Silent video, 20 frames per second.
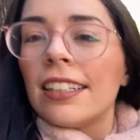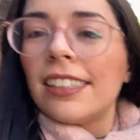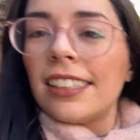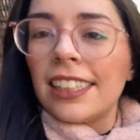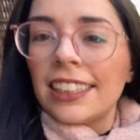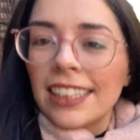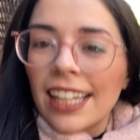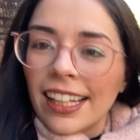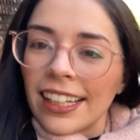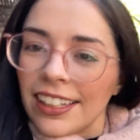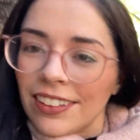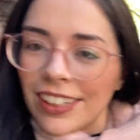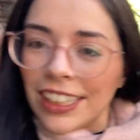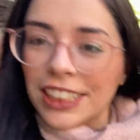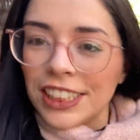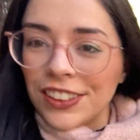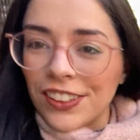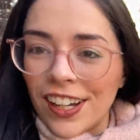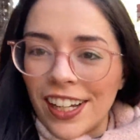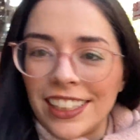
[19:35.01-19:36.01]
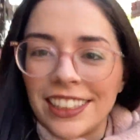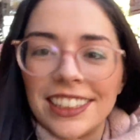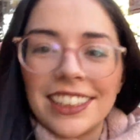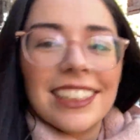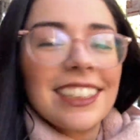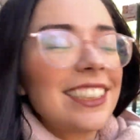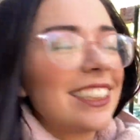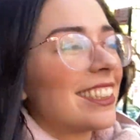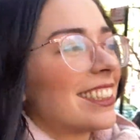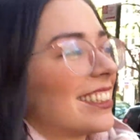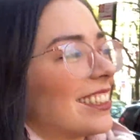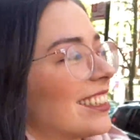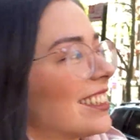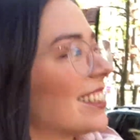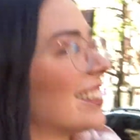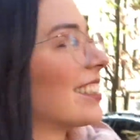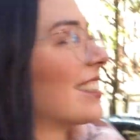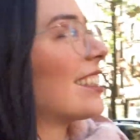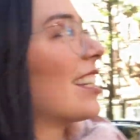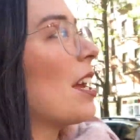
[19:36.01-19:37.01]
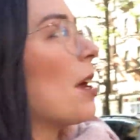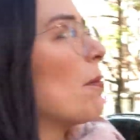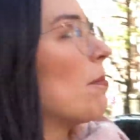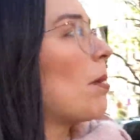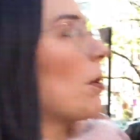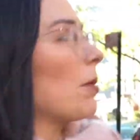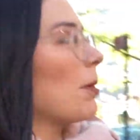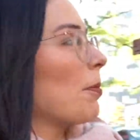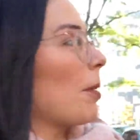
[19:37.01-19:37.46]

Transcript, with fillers: little Italian restaurant. But we